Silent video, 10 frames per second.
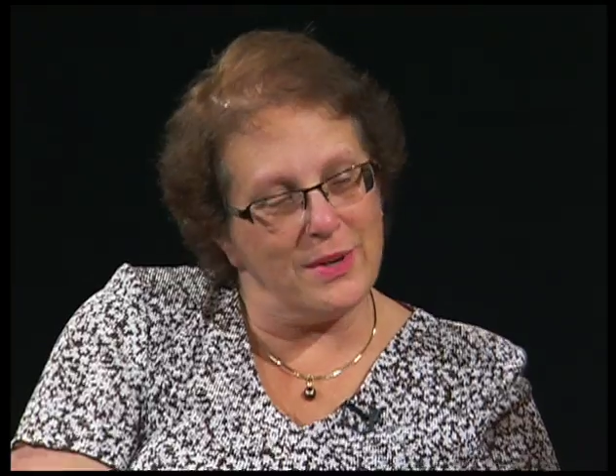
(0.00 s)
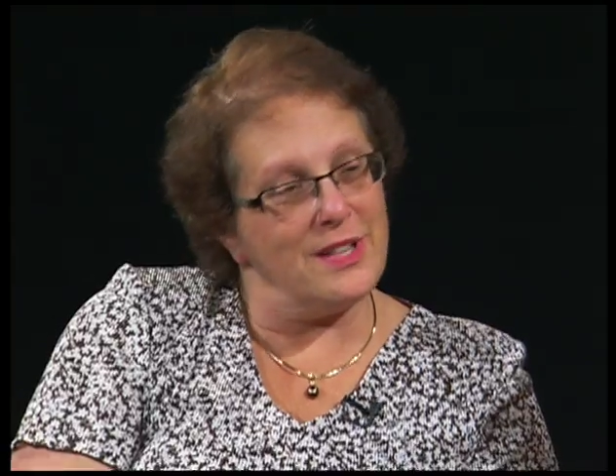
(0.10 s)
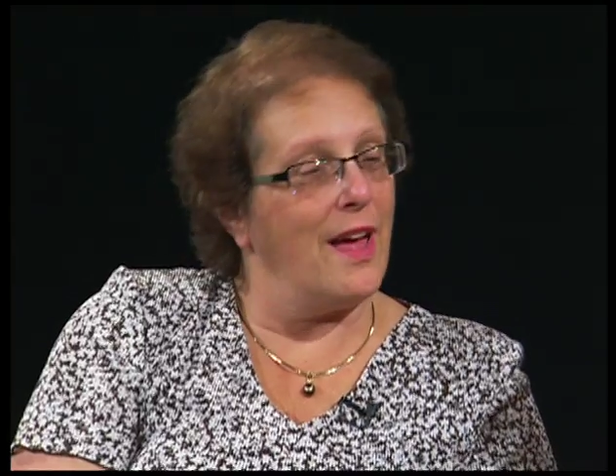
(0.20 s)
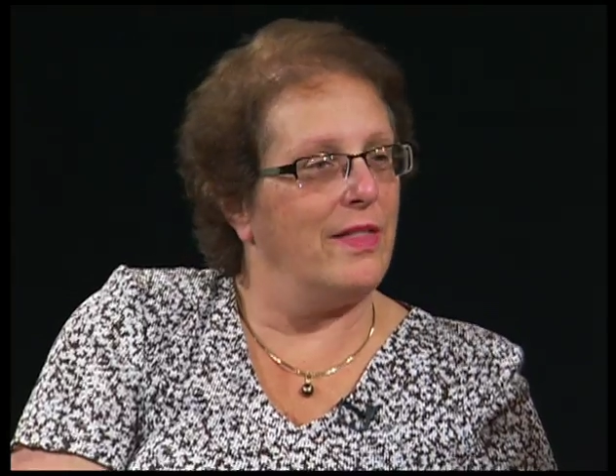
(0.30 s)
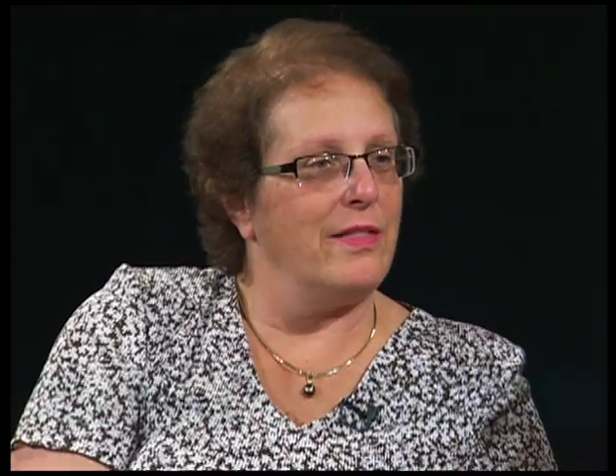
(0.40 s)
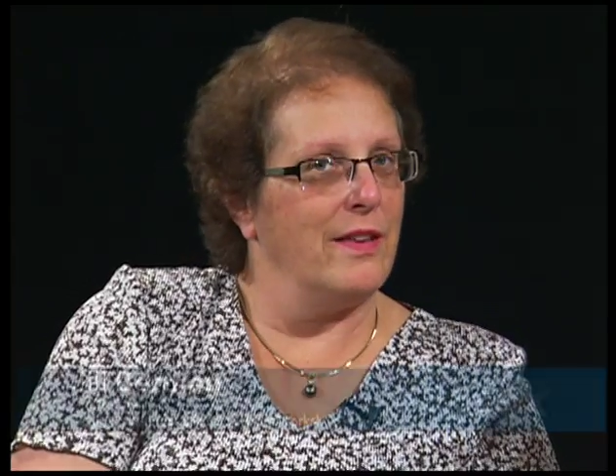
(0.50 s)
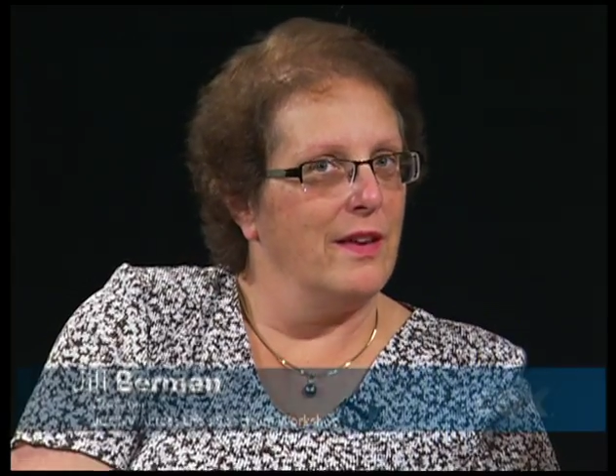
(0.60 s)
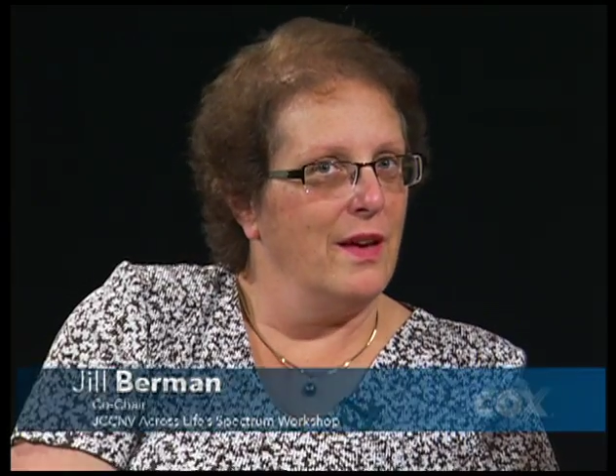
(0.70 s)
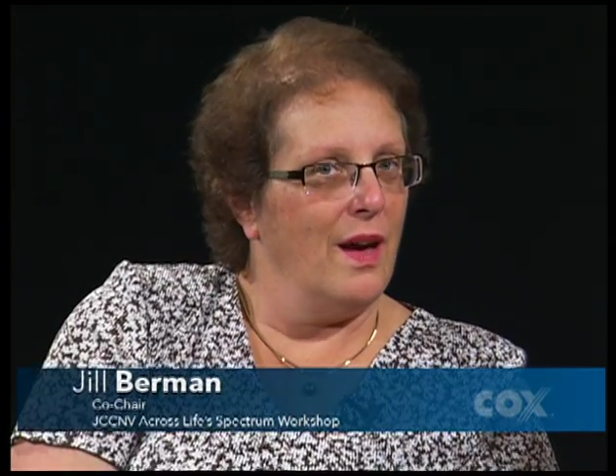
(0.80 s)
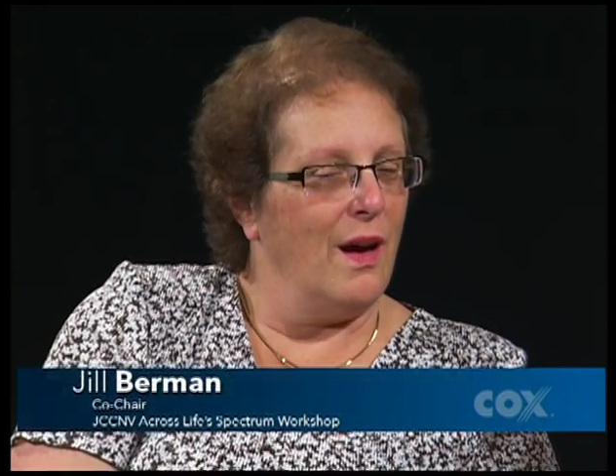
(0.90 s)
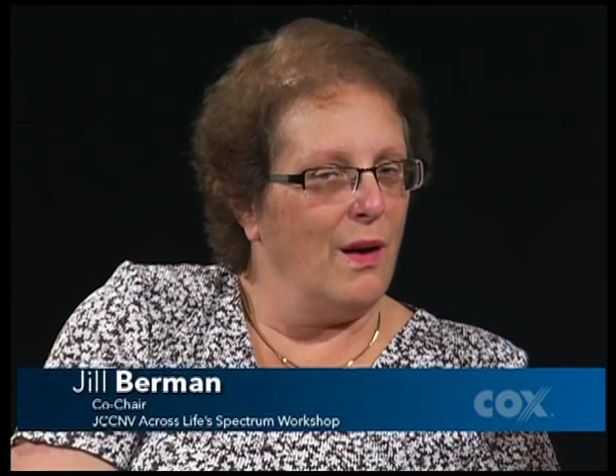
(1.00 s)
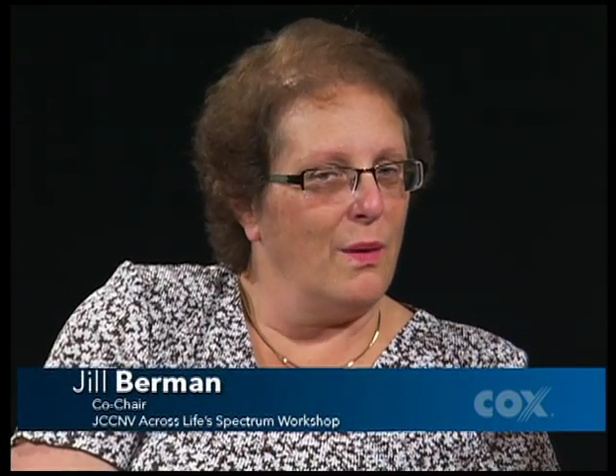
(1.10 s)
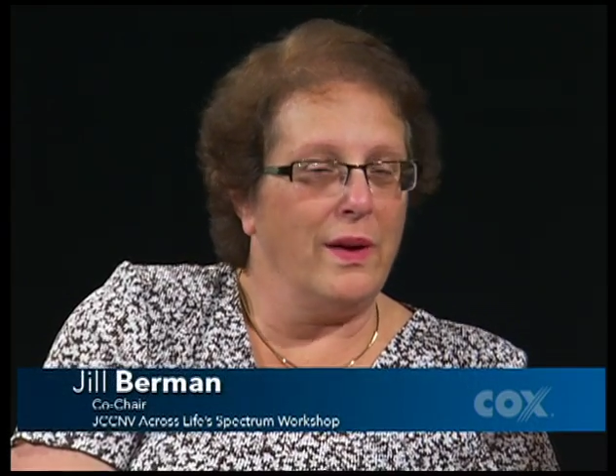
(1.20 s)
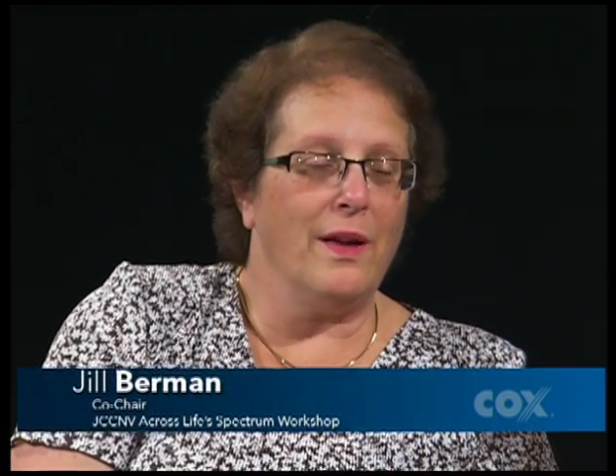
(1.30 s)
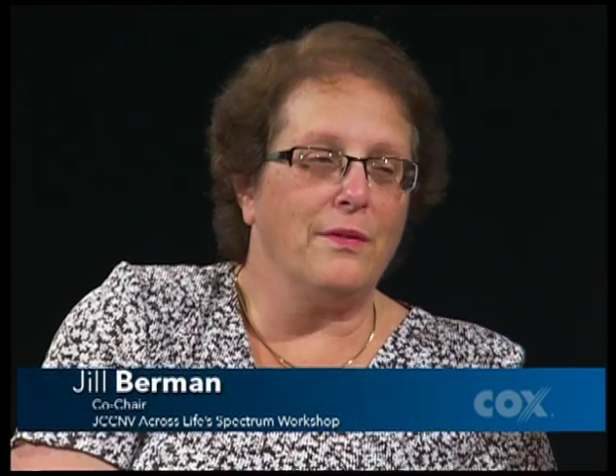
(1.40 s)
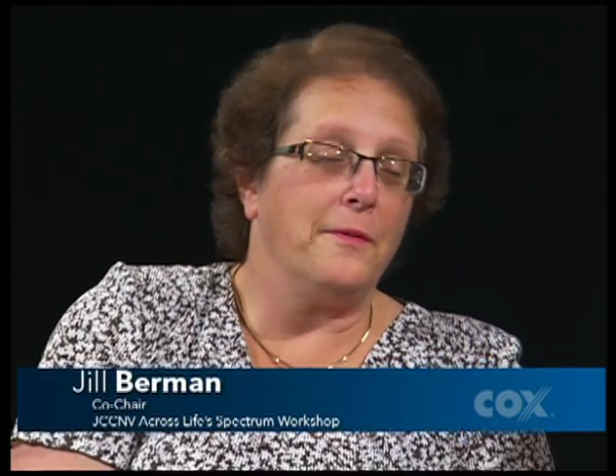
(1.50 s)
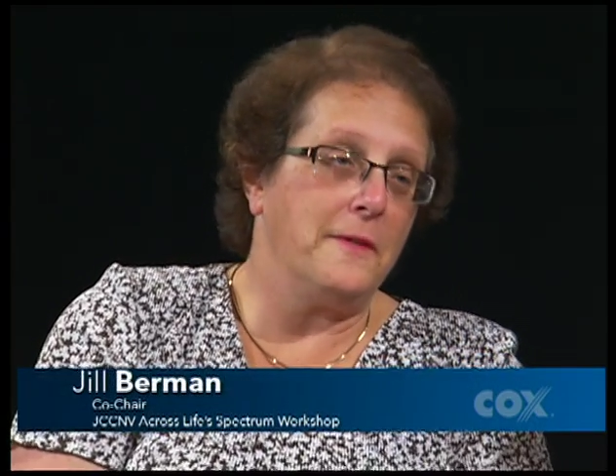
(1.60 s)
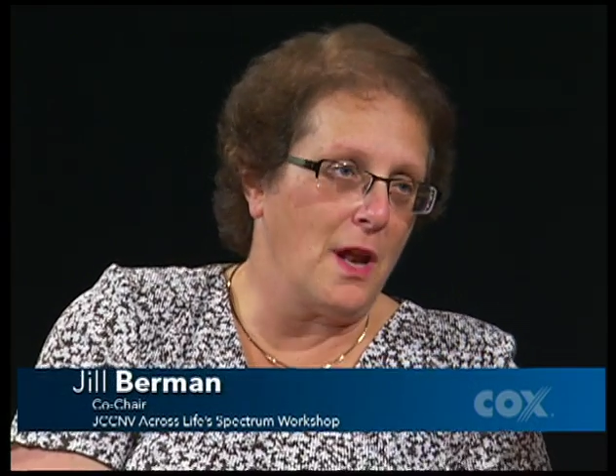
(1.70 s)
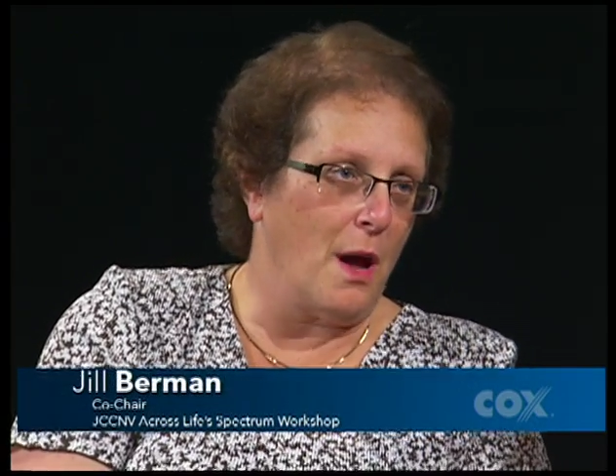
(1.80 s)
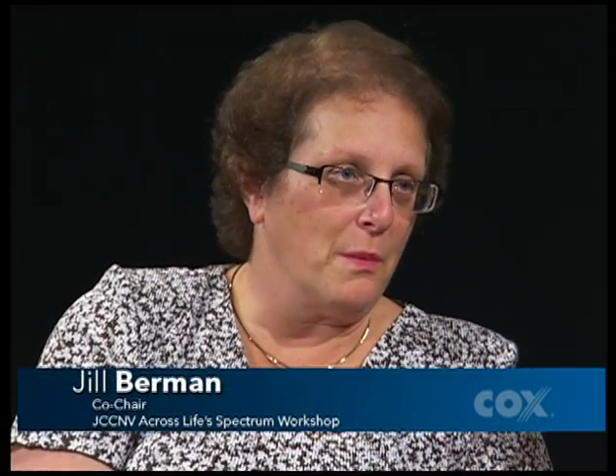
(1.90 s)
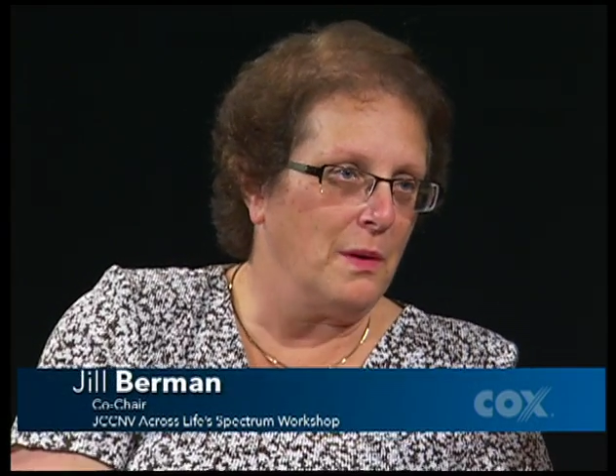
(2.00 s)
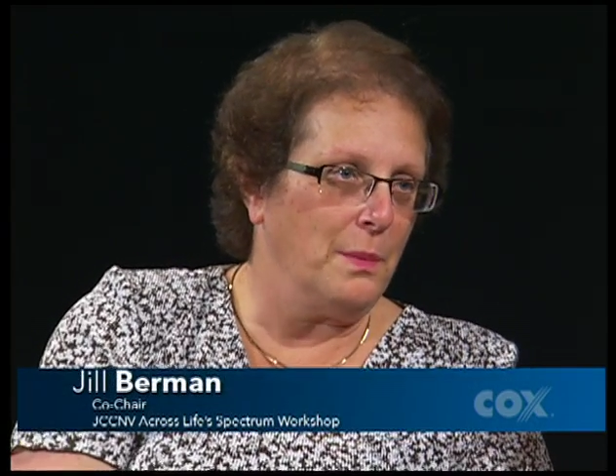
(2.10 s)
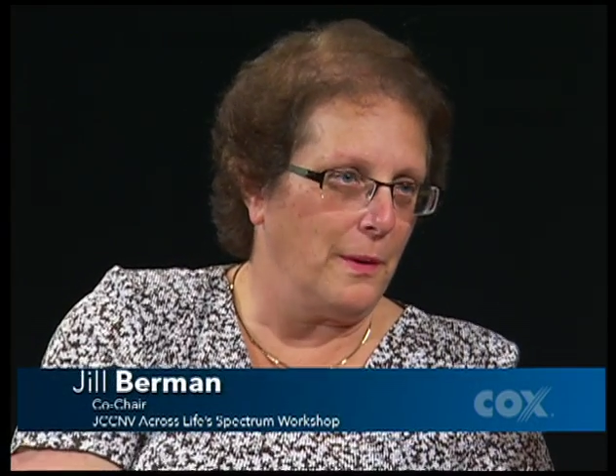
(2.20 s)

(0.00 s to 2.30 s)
10th, uh, we have a phenomenal